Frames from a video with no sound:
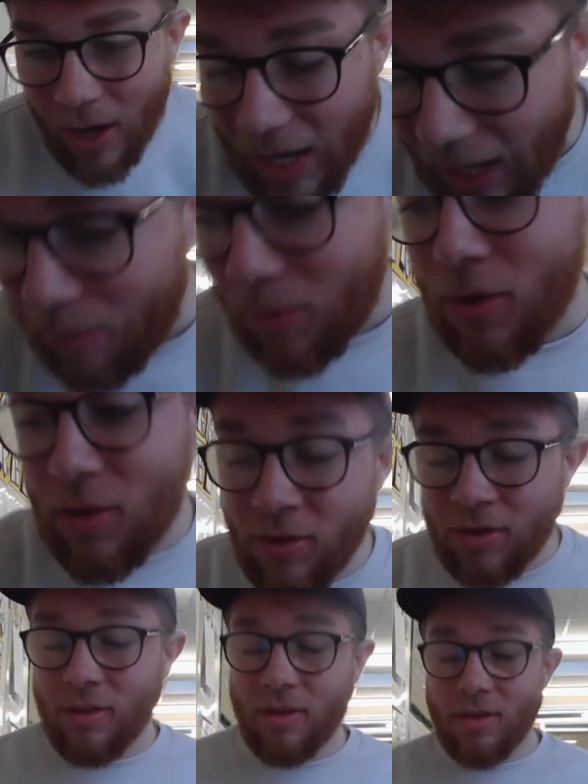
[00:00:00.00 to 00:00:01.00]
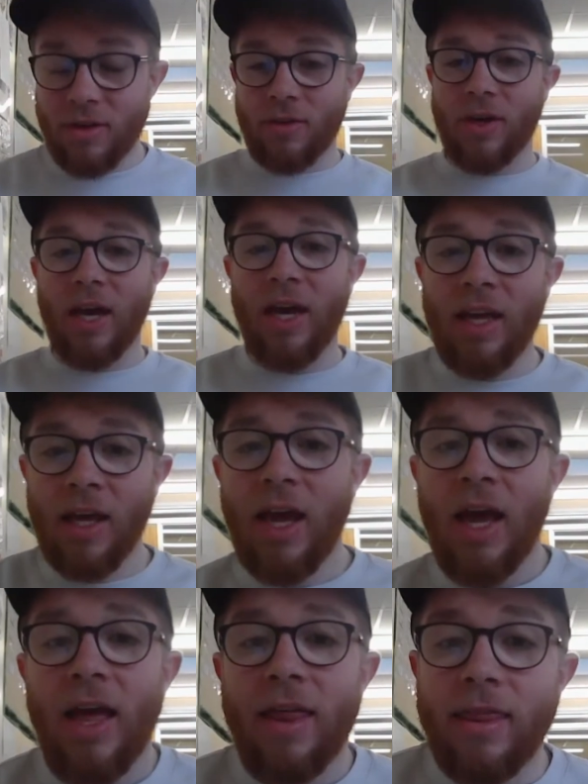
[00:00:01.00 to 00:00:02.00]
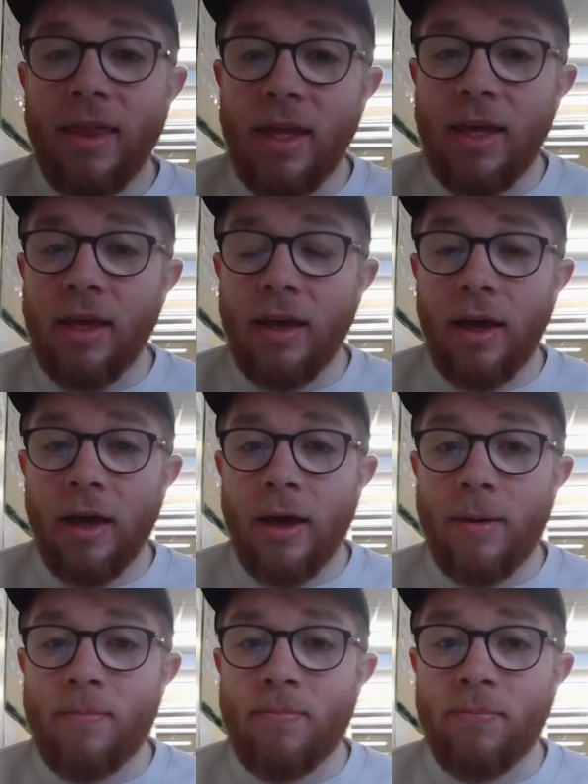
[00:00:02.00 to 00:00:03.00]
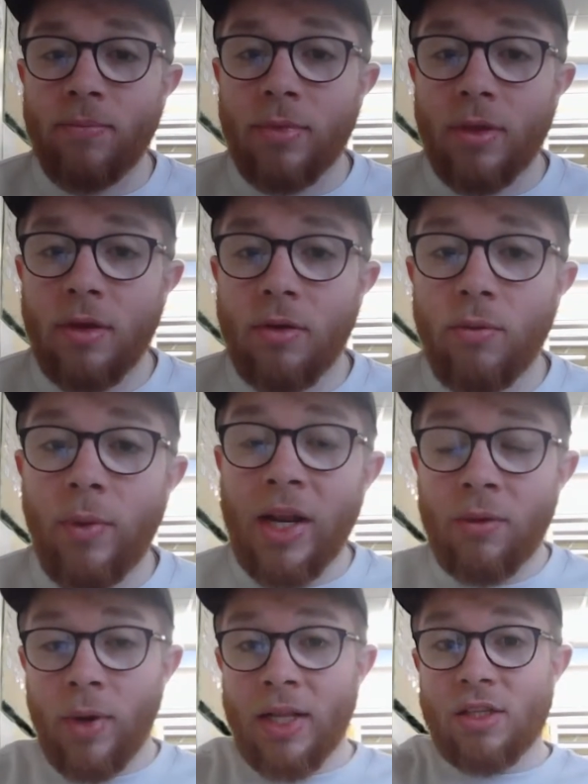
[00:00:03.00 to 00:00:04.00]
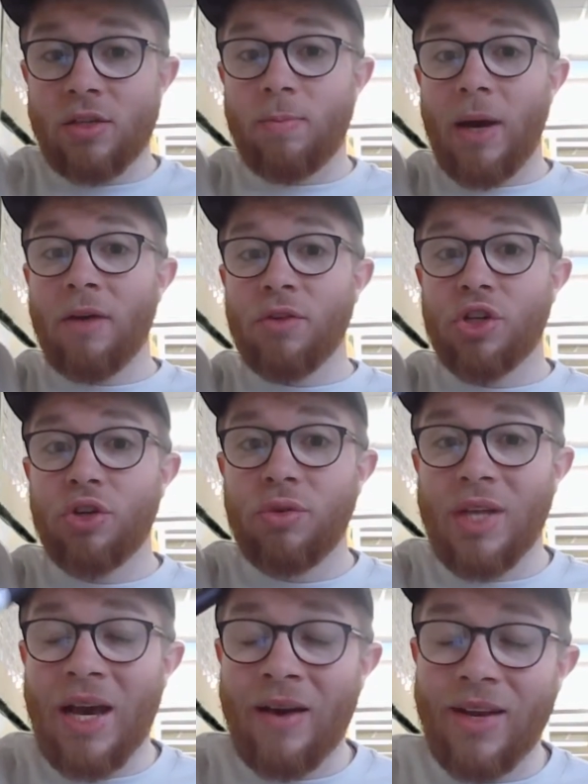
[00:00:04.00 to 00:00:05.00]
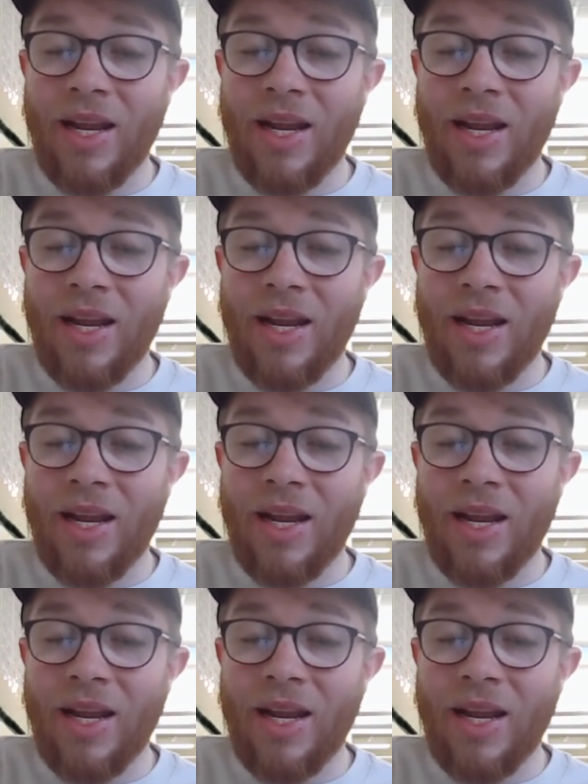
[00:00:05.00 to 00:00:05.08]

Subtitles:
happened, okay, when it went to parachute down and